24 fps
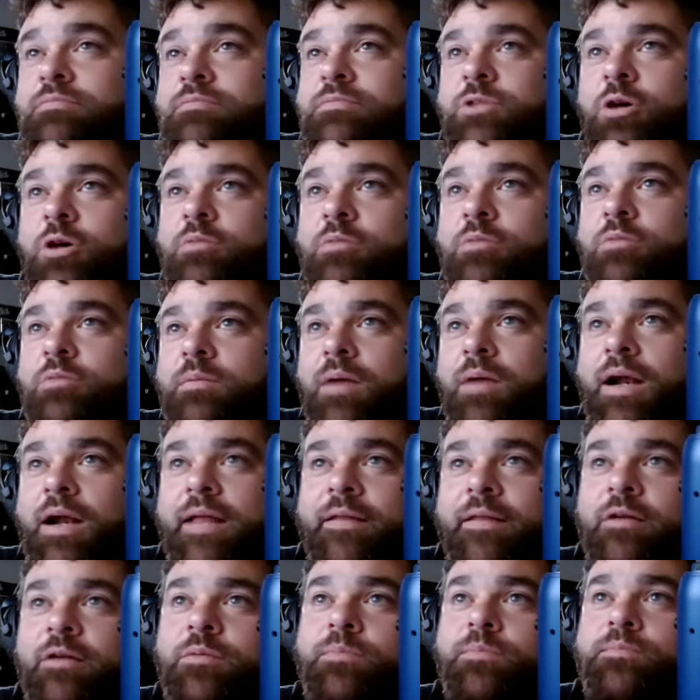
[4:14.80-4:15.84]
Owe them some money.
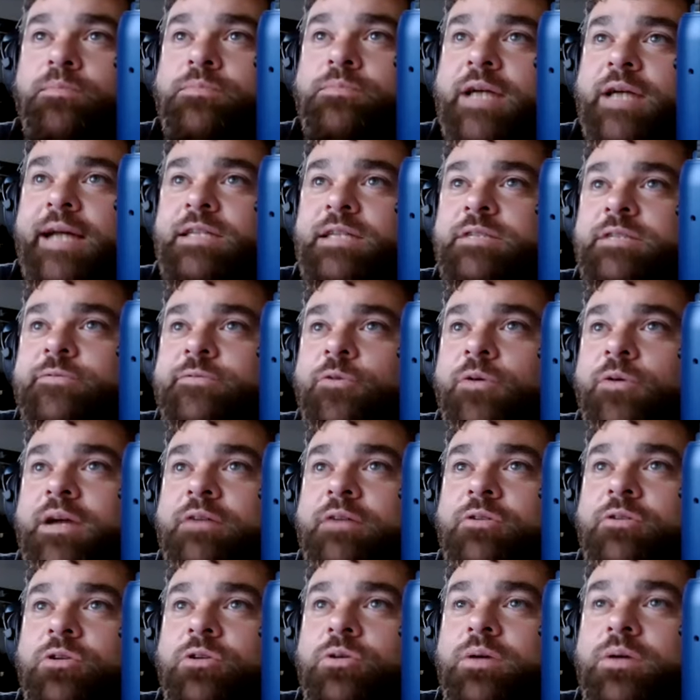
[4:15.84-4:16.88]
They'll change it for you
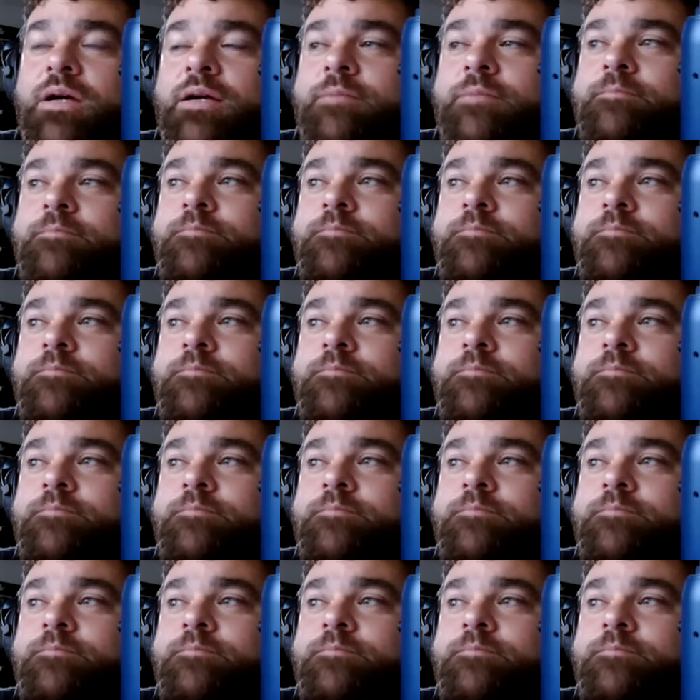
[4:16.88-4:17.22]
real quick.